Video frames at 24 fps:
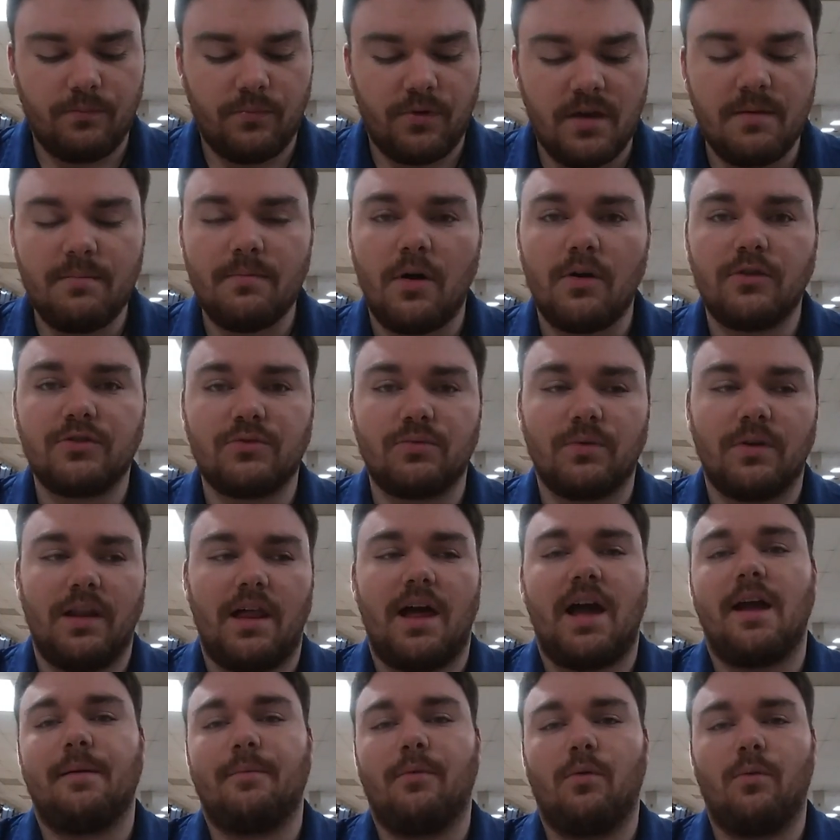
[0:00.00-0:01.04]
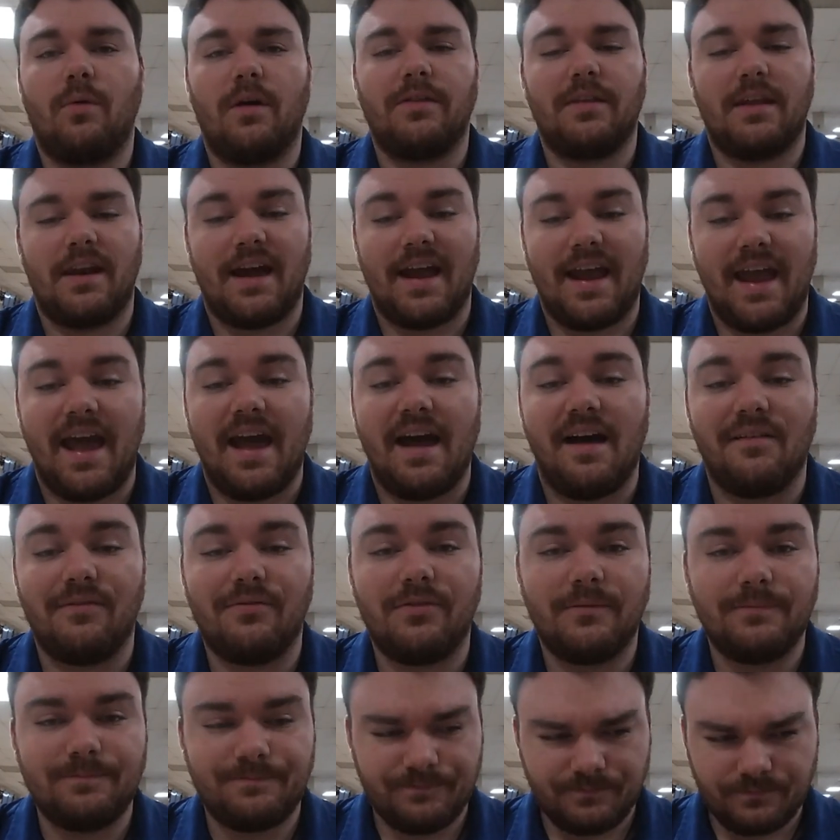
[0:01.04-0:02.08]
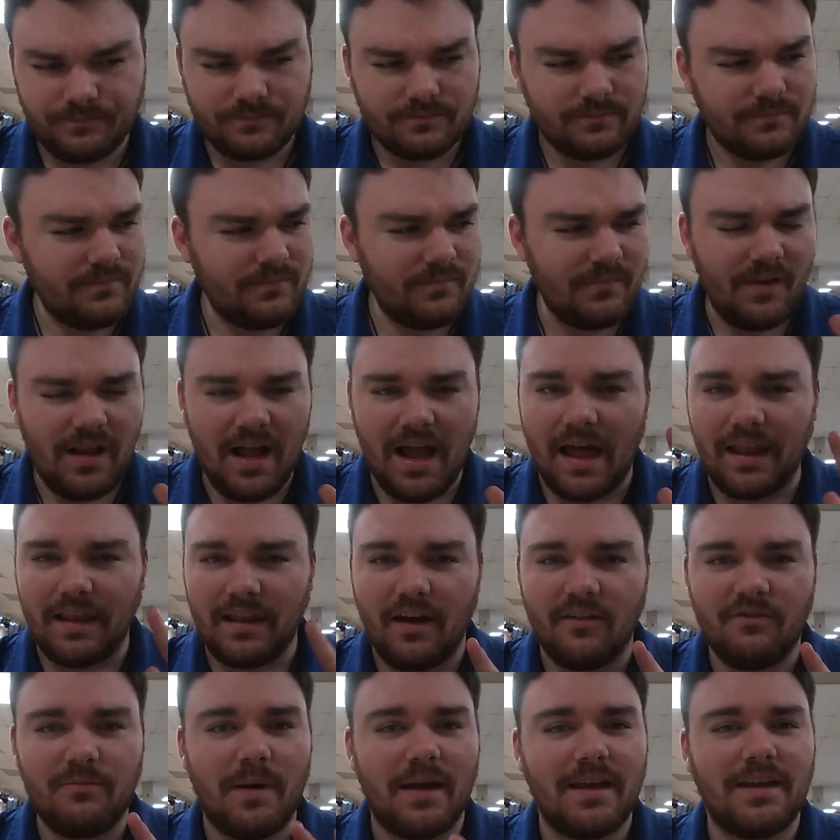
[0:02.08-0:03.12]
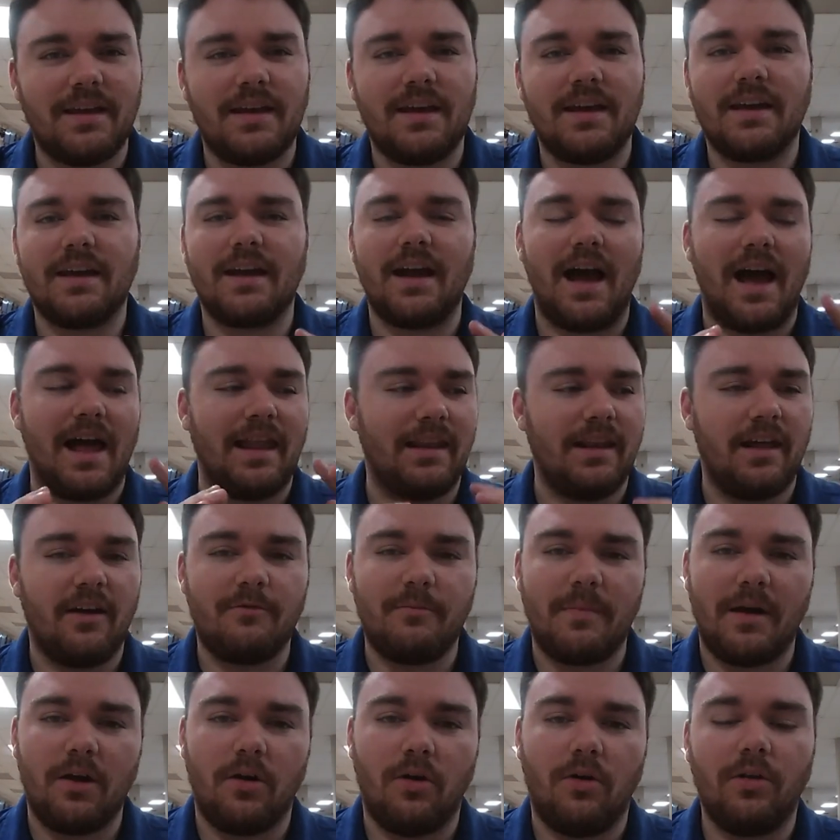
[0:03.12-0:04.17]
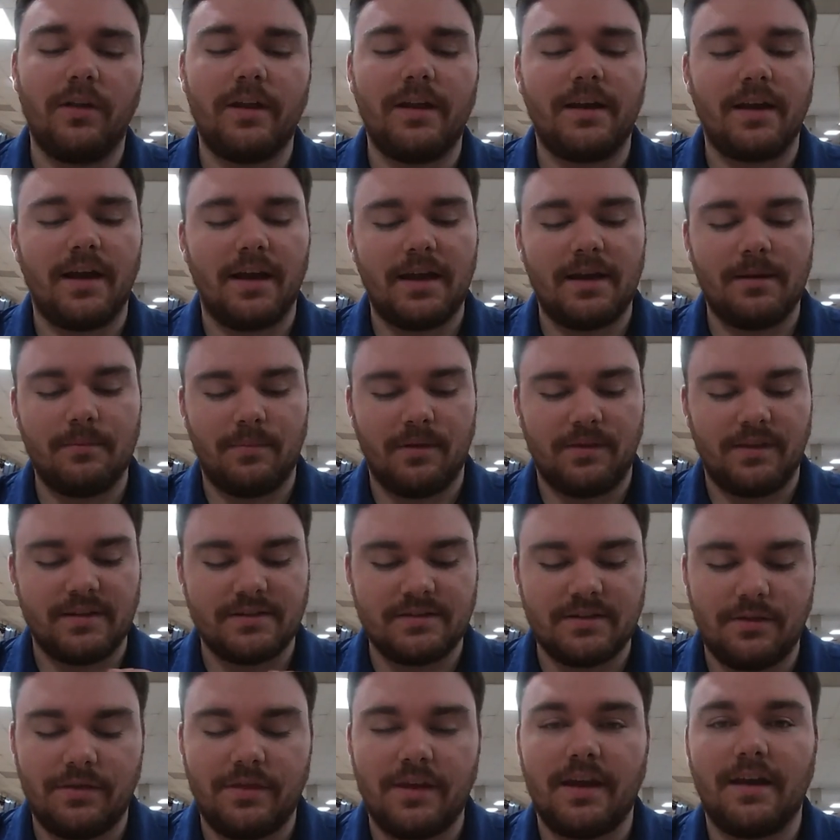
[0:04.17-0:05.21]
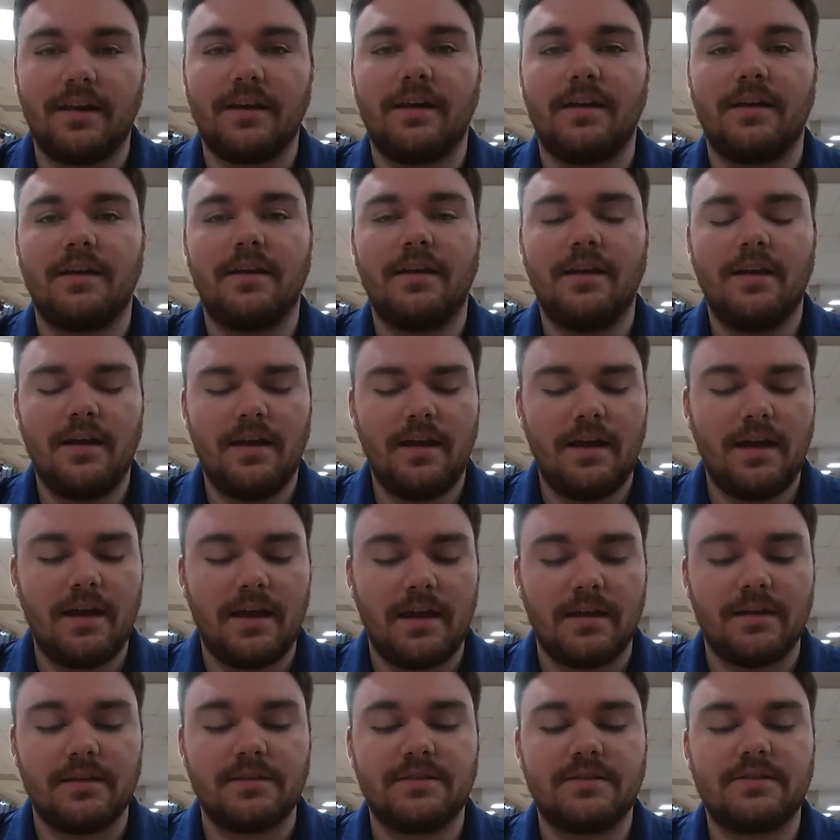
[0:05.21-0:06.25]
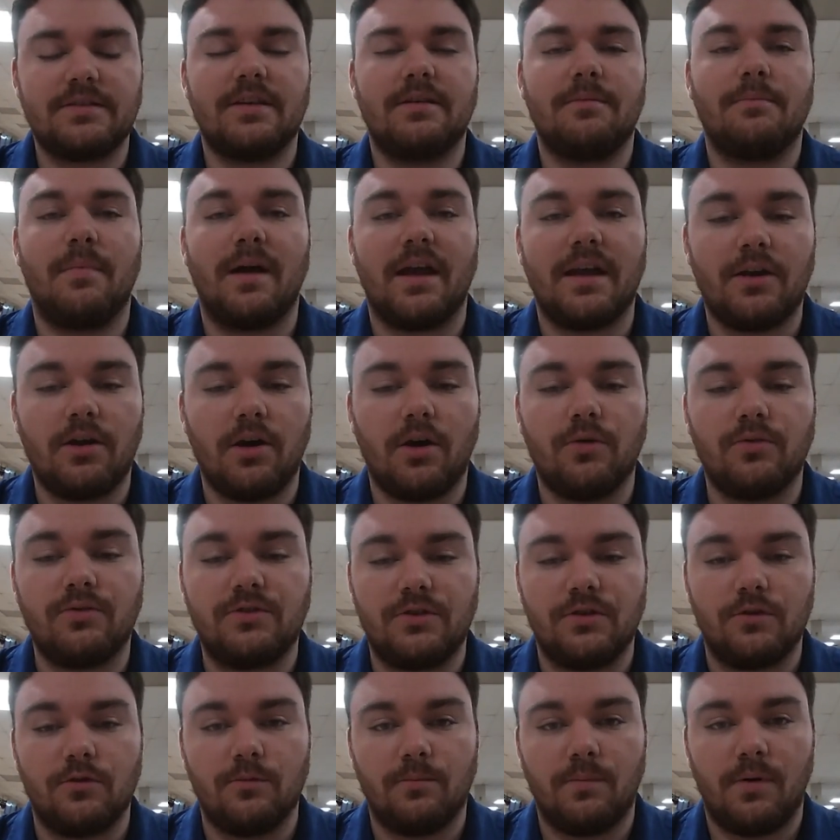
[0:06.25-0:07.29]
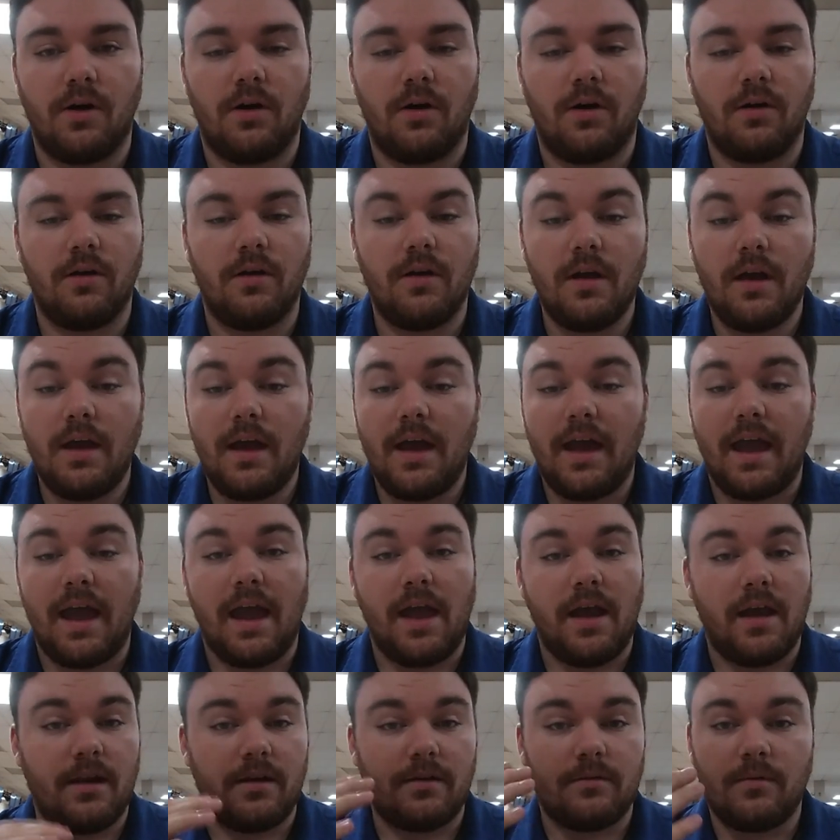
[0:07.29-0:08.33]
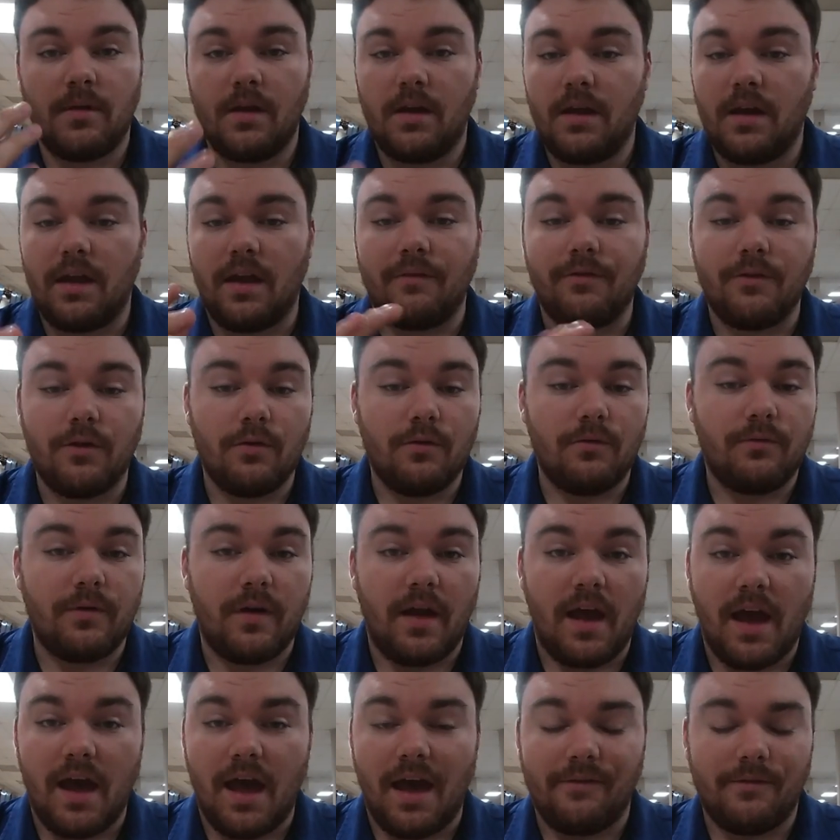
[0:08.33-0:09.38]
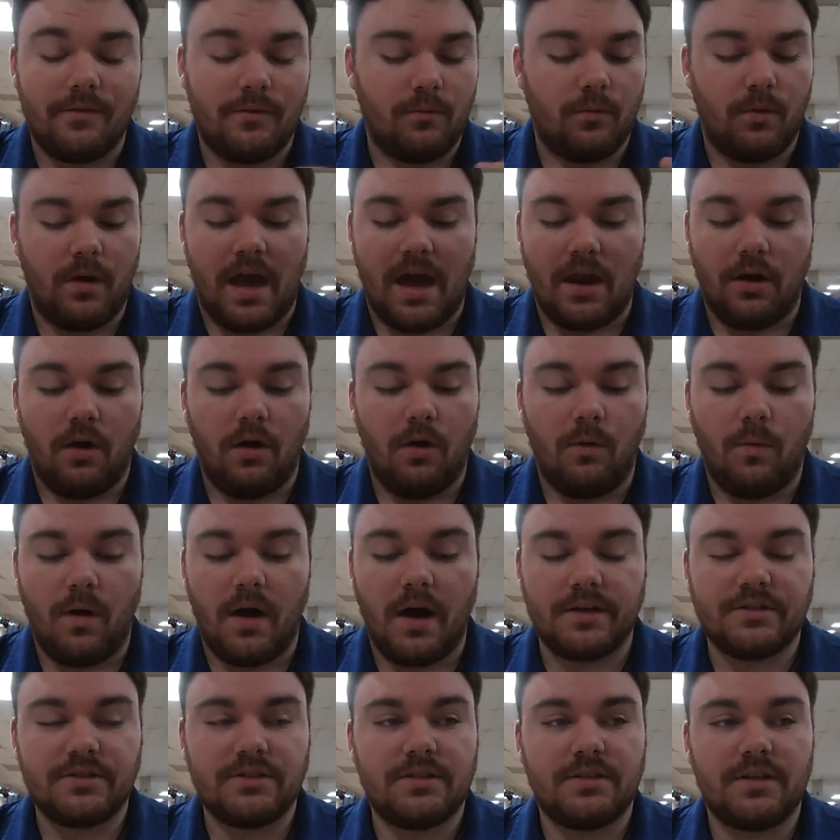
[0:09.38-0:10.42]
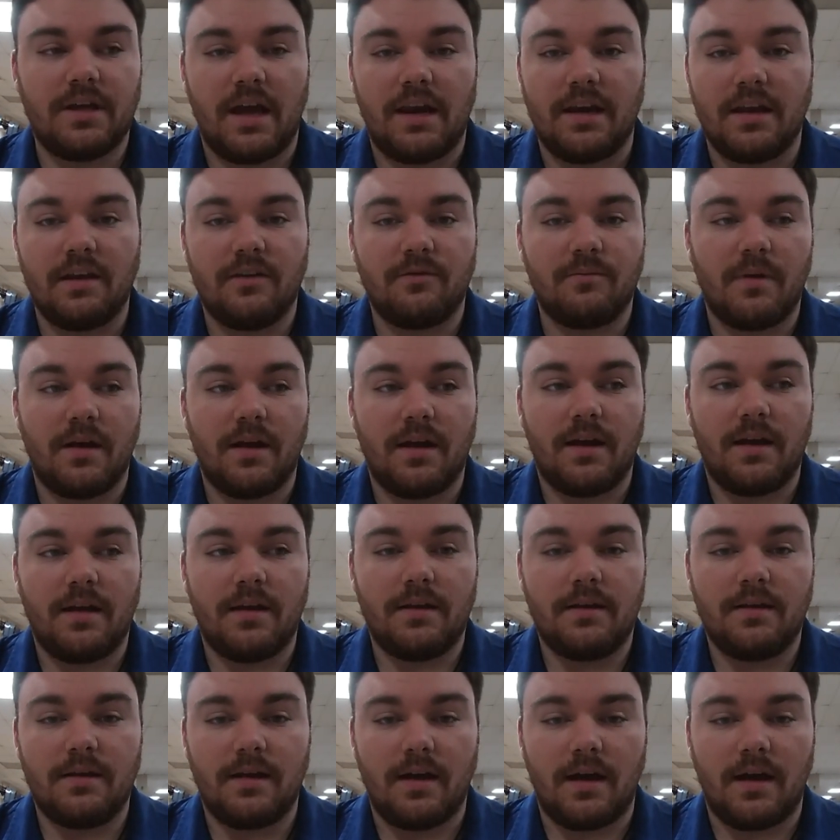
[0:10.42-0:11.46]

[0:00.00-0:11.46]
the most reliable one that I have. I love my Geek, I love my Holy Knight, but this Athena is my go-to ball. And if you've at all watched any of my